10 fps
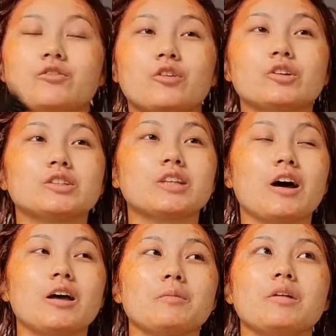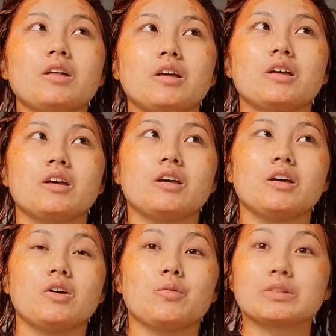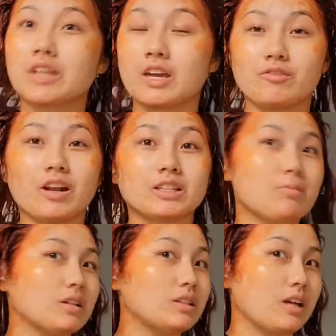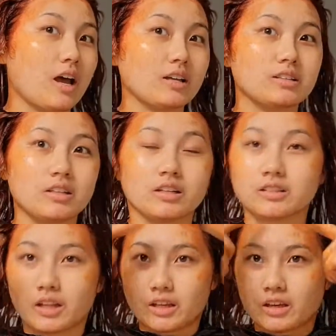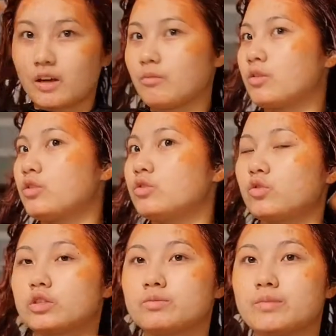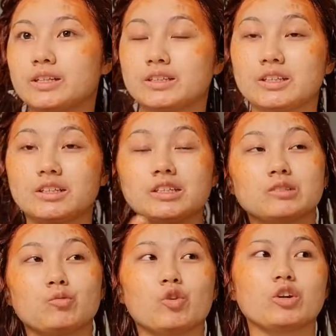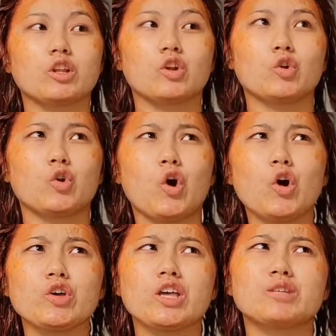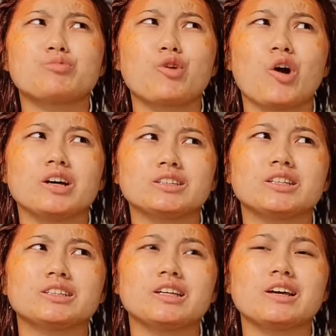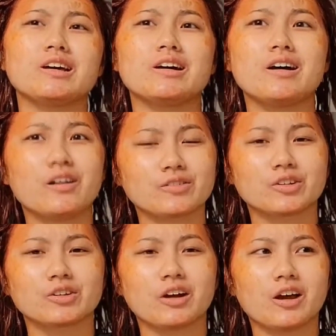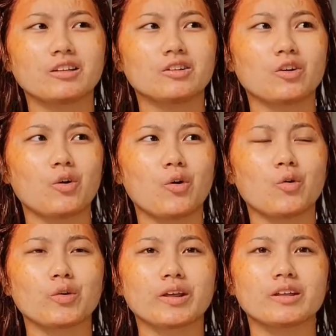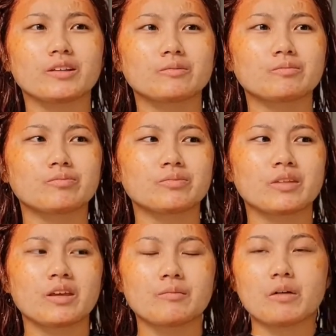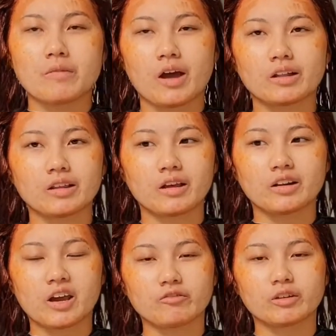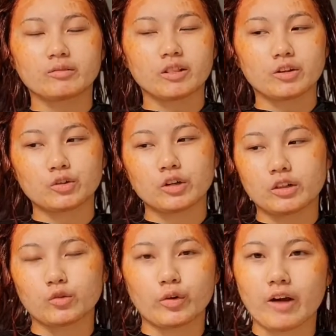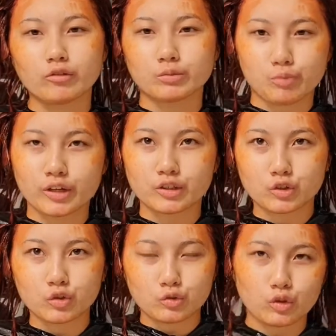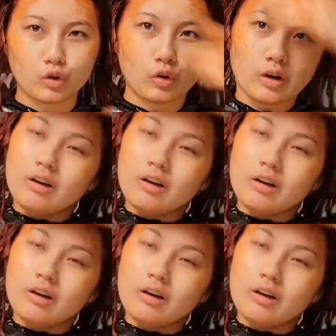The first time was not even as messy as this. Like, I'm a huge orange mess, and this is one of the longest process ever. I took a whole day. But I mean, I did have like literally 3 hours breaks too, so.